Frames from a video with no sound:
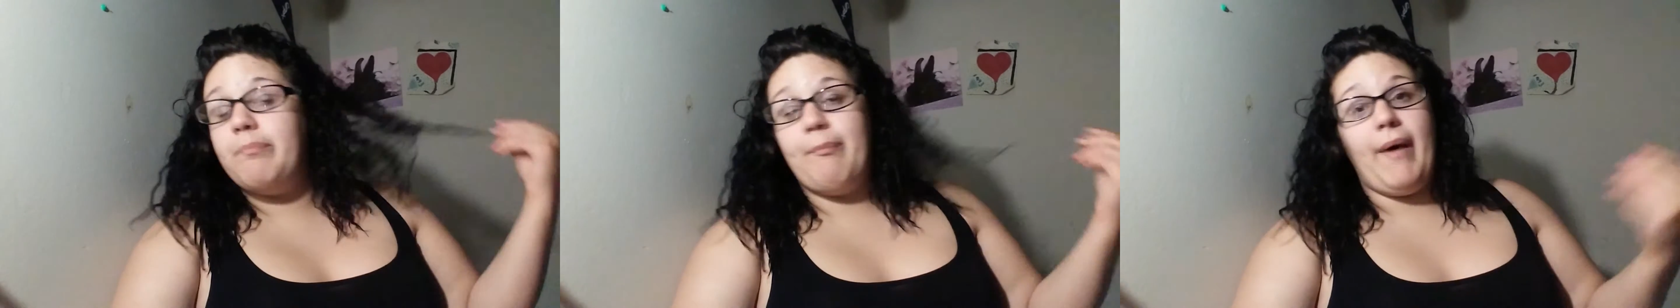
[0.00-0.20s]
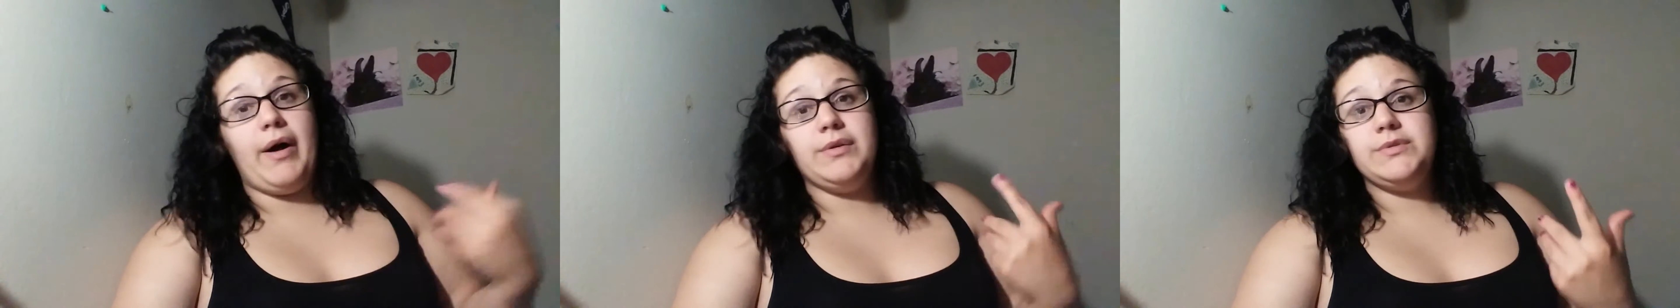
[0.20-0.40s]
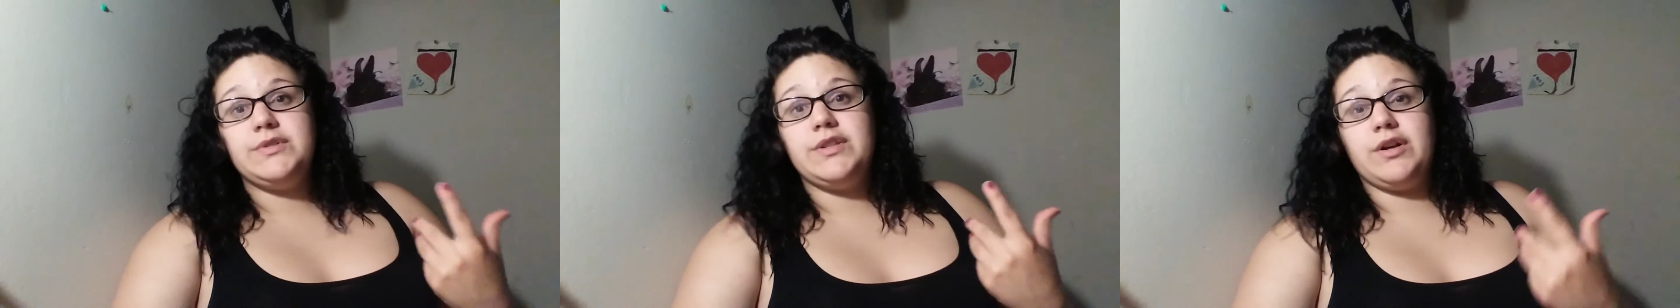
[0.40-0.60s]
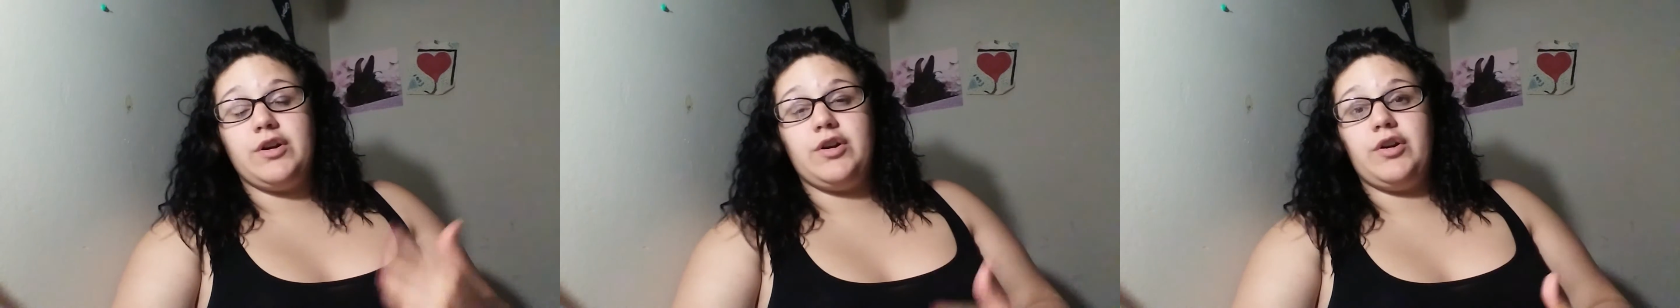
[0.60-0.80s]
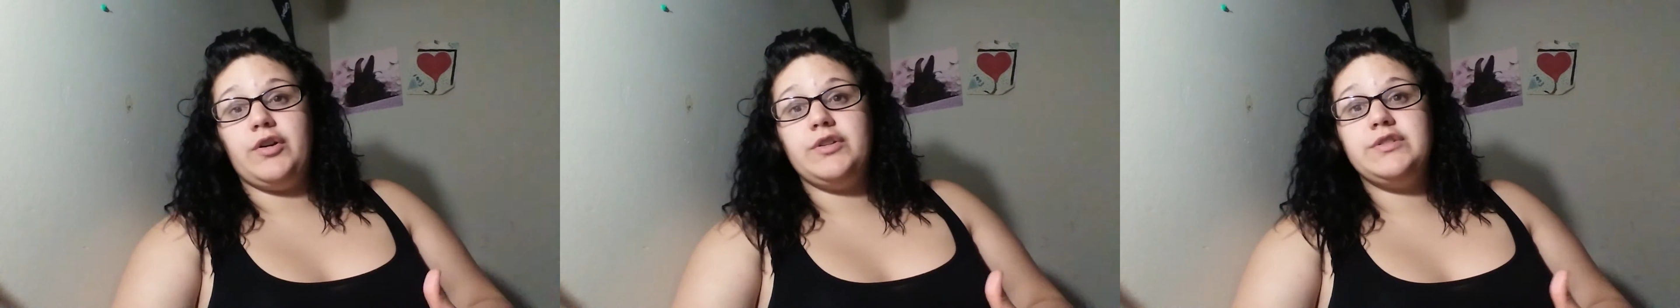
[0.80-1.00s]
bounce the
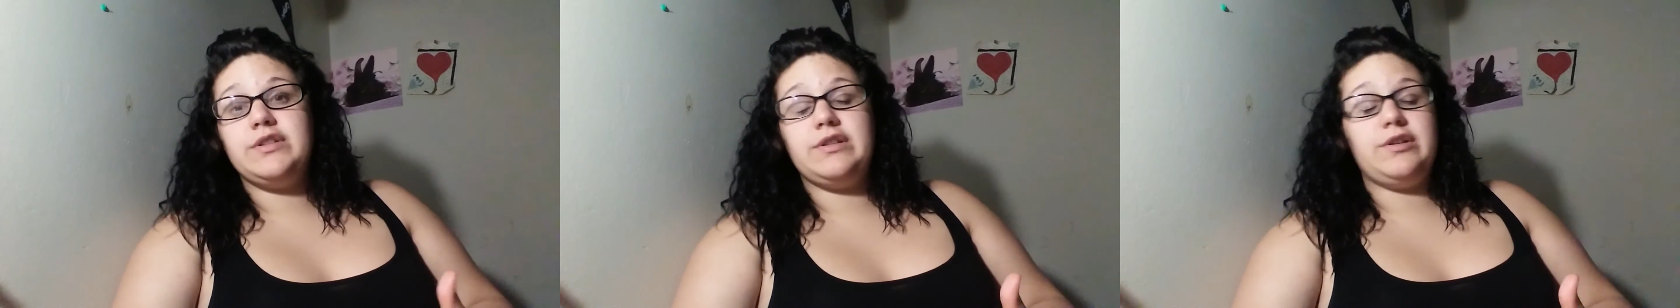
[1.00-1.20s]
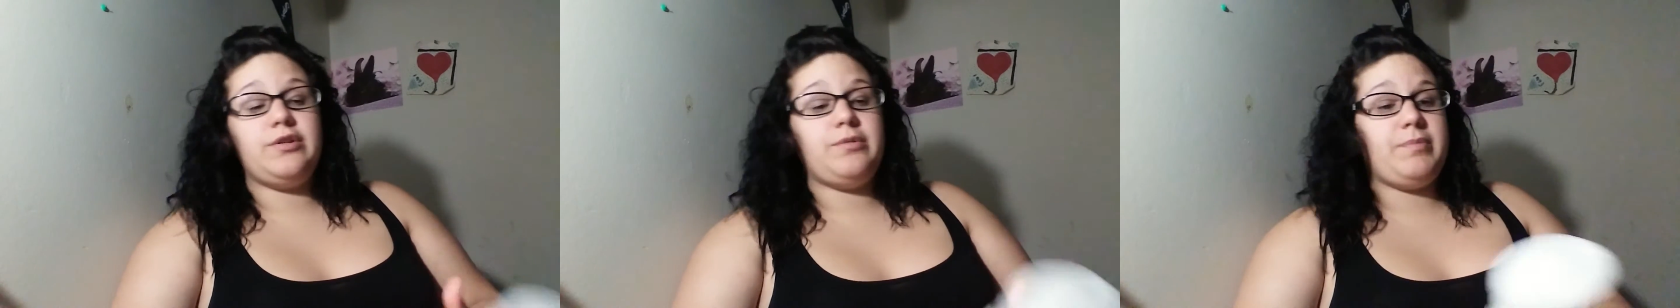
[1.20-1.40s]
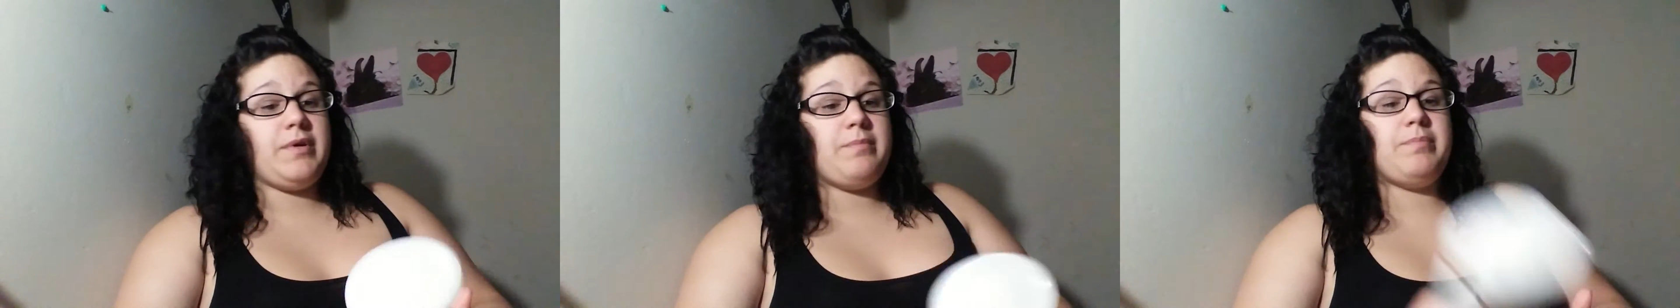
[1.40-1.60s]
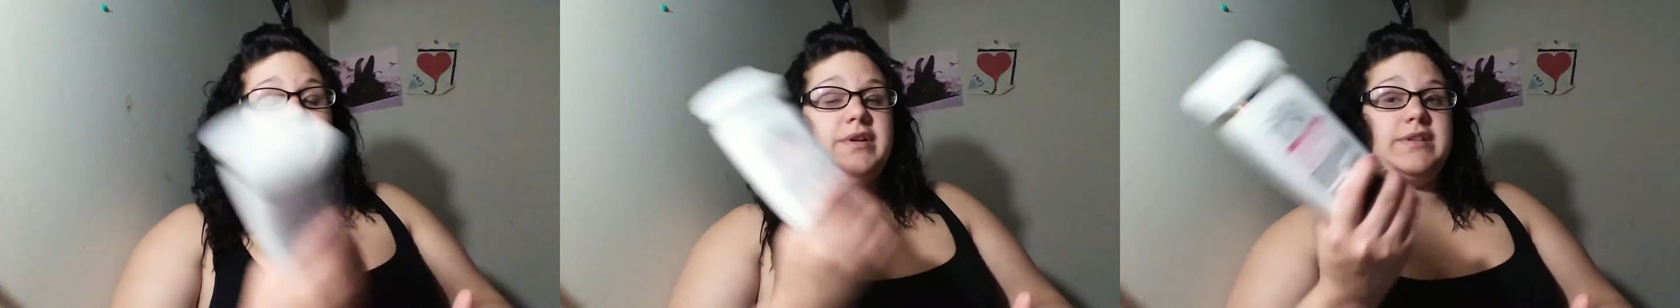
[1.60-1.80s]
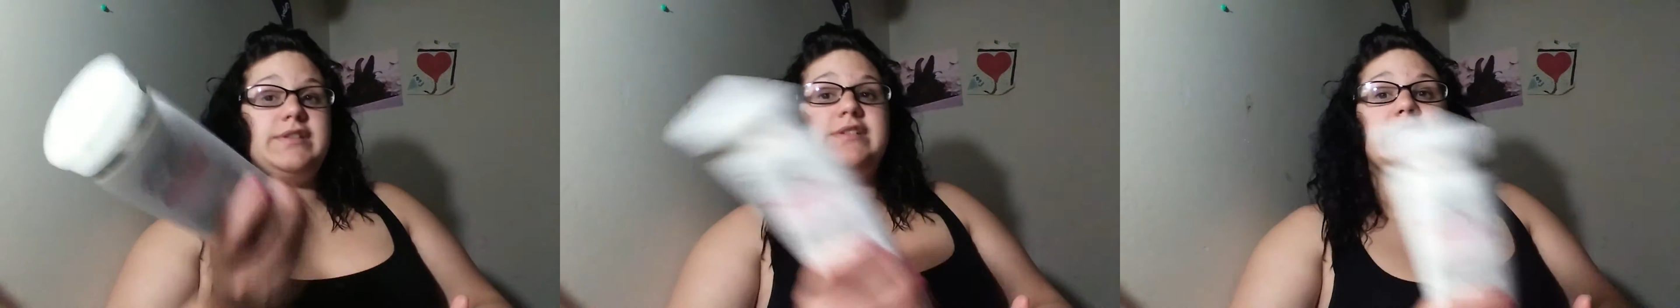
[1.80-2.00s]
curls a little bit,
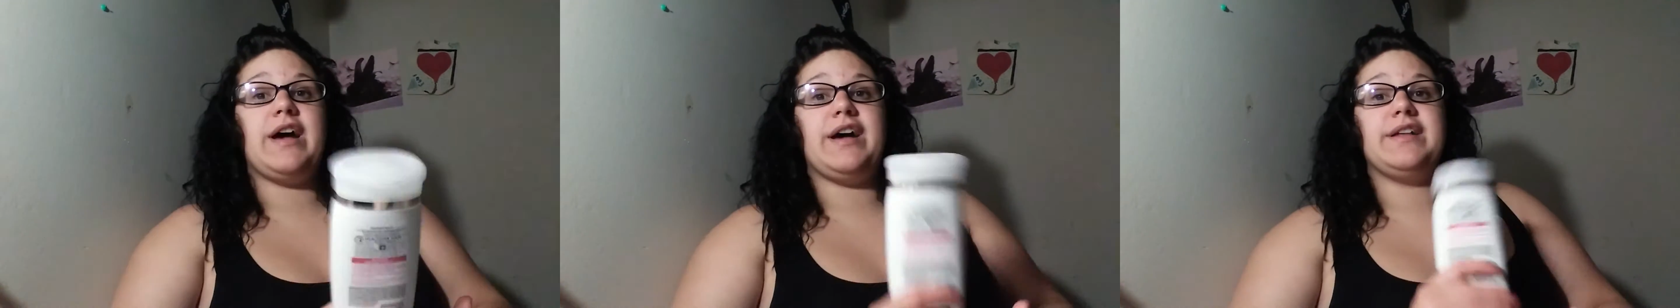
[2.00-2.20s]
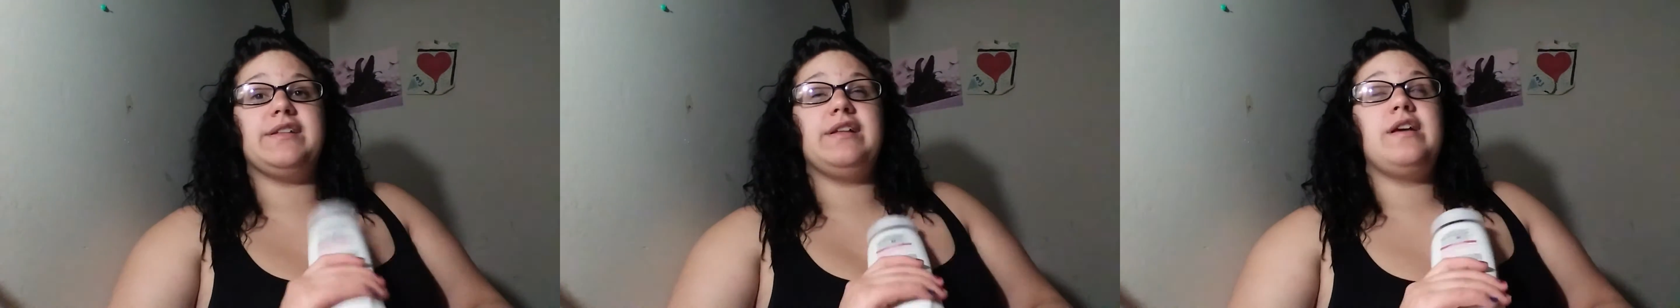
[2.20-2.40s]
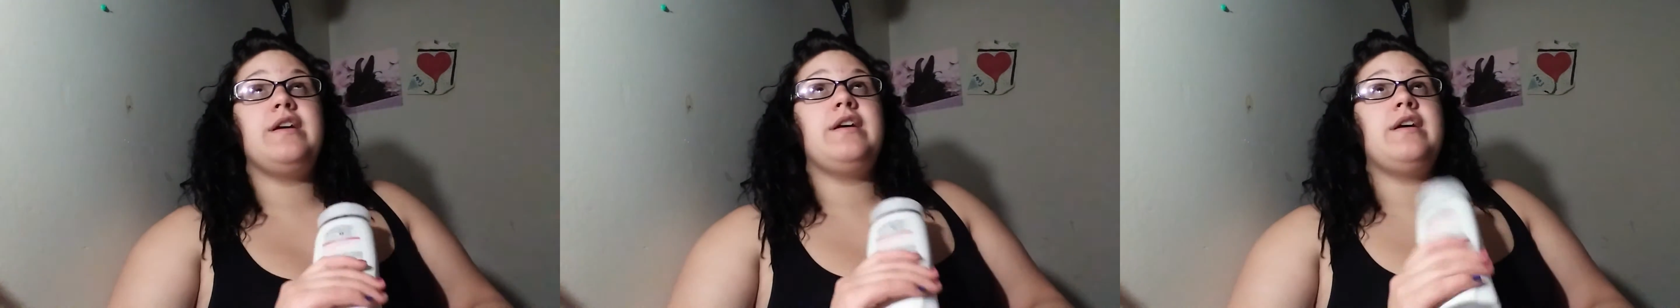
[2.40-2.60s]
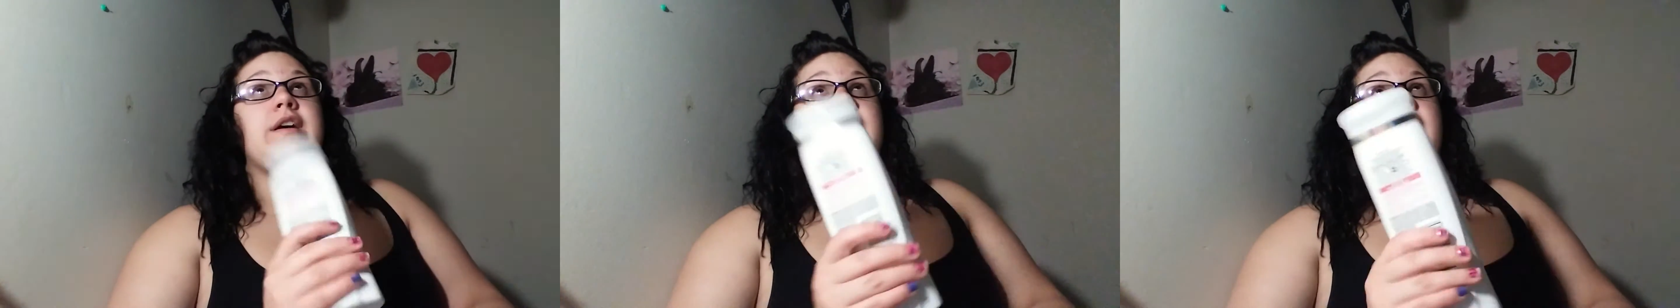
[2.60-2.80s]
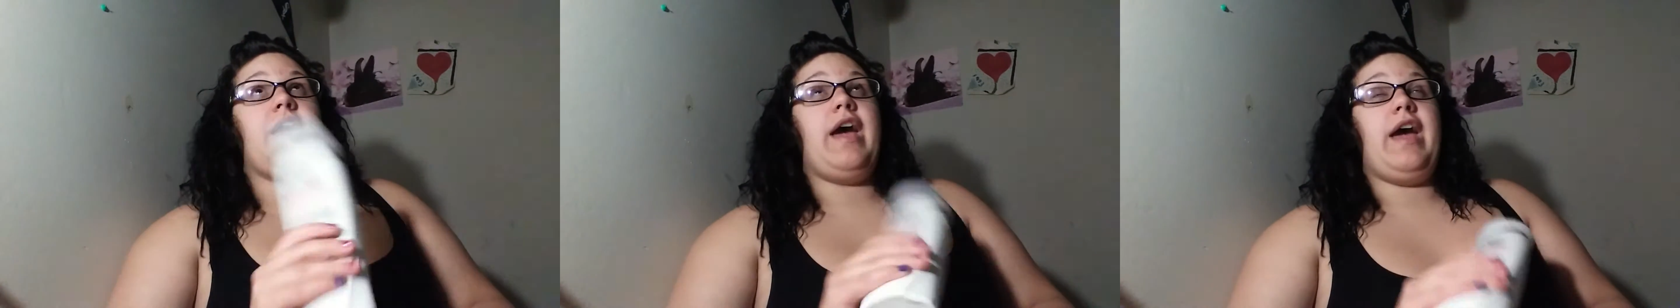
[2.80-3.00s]
but it's not
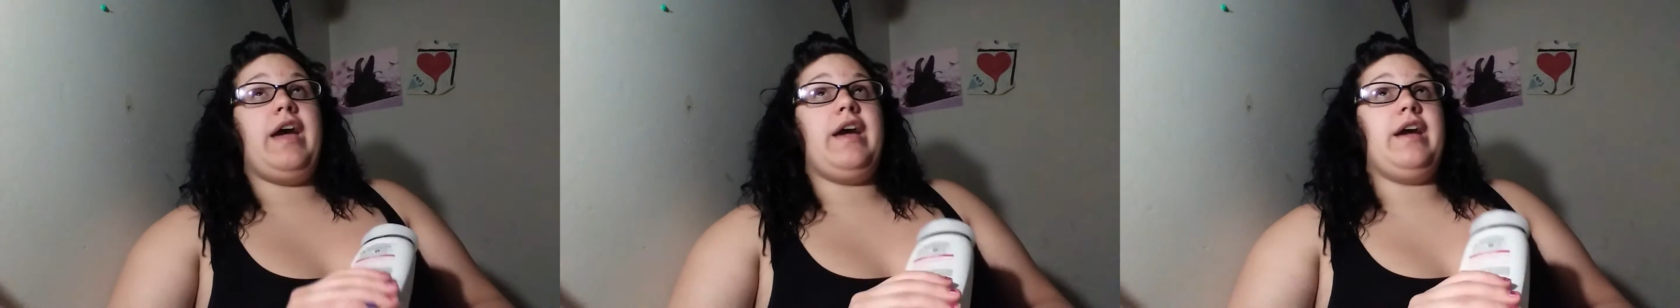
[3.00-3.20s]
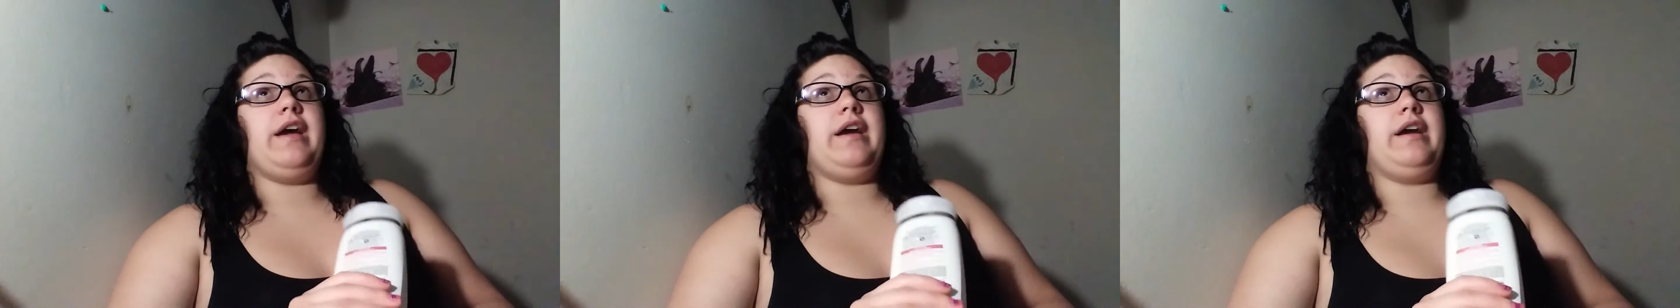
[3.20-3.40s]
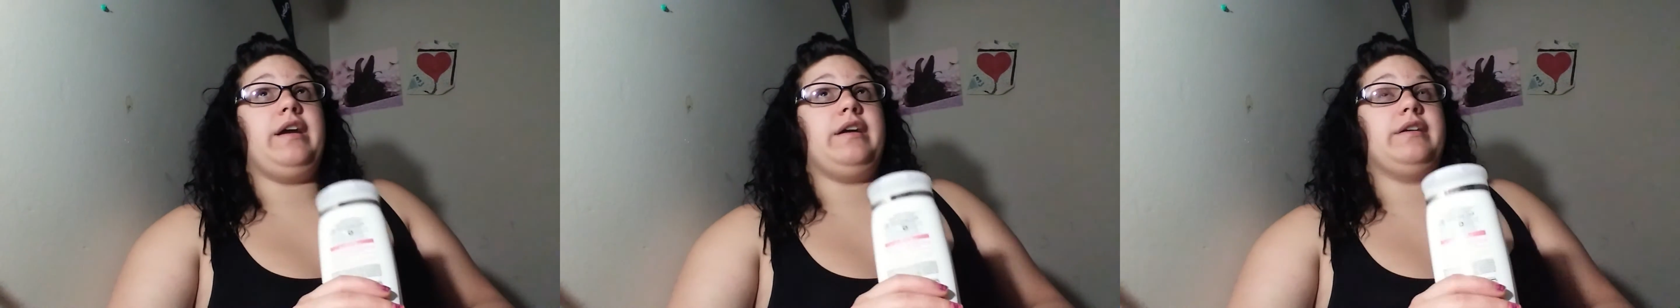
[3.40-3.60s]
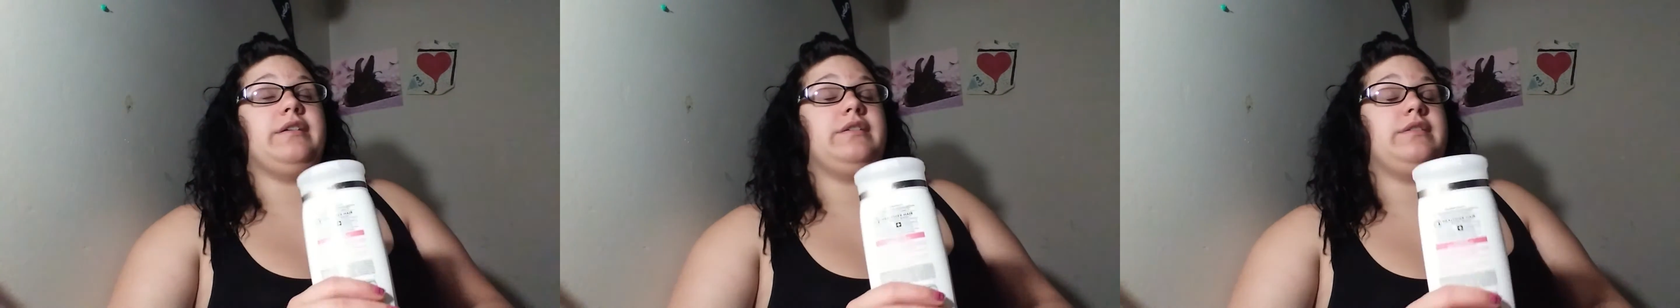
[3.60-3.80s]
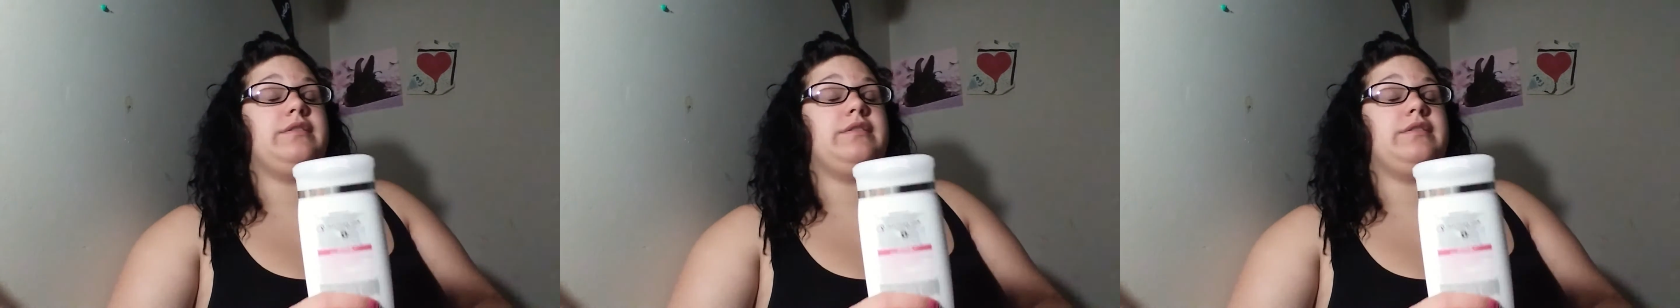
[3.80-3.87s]
a